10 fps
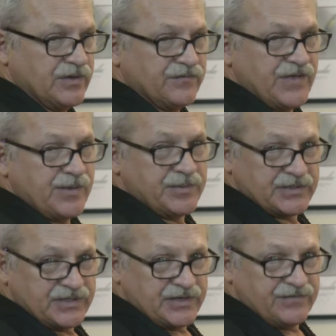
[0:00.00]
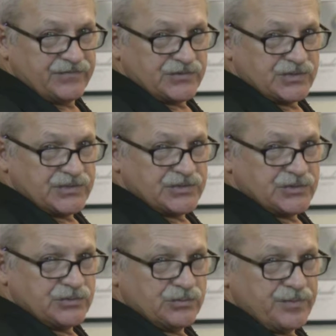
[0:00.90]
fabric that I've tried
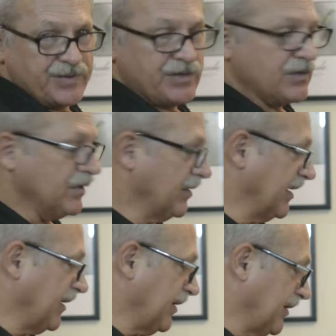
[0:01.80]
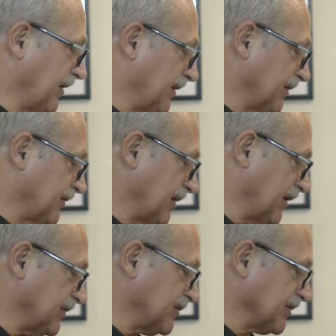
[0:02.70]
to repair, and
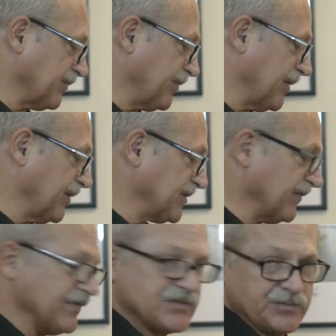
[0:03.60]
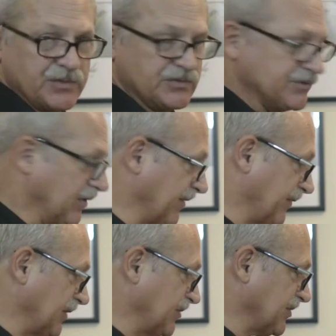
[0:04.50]
it's pretty much invisible, so I've
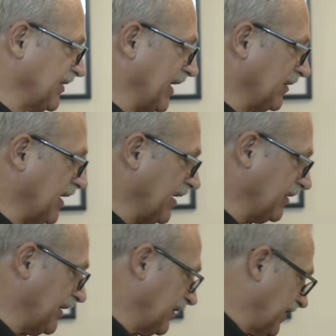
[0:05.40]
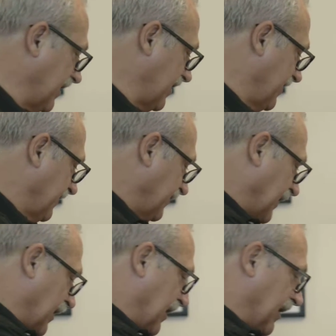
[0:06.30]
been using that a lot lately. You
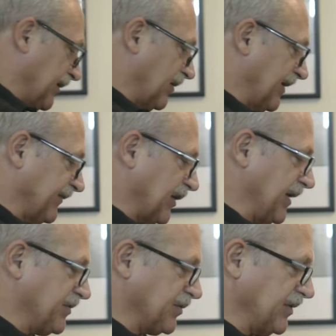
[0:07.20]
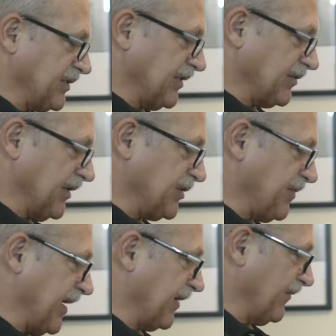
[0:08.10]
don't have to keep switching threads
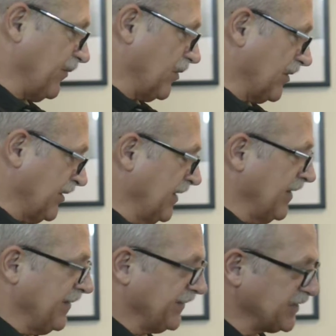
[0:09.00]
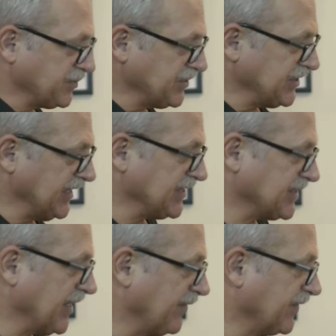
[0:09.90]
back and forth. This machine
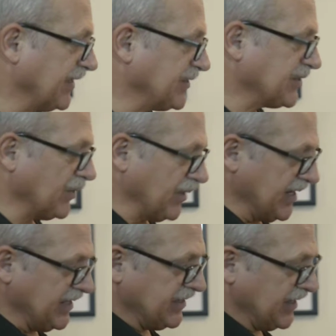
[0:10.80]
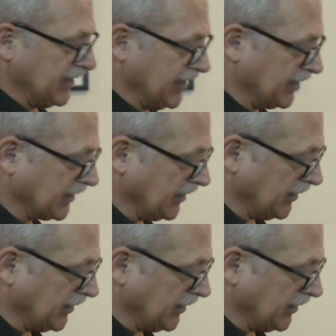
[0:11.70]
itself can sew anything. It